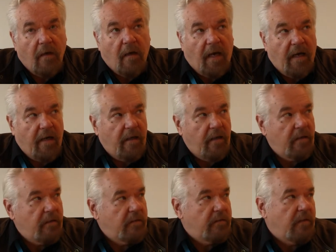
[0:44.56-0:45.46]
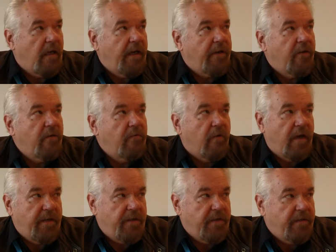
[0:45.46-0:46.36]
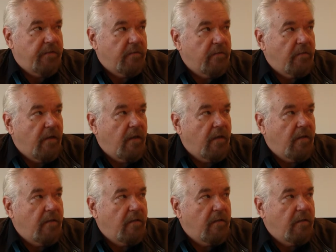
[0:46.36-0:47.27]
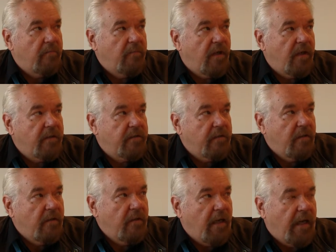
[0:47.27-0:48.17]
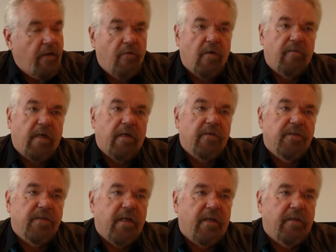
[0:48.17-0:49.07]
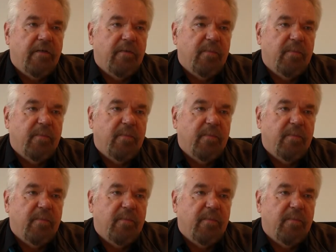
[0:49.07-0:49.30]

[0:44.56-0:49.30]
I could write it, but I don't know if I could sell it.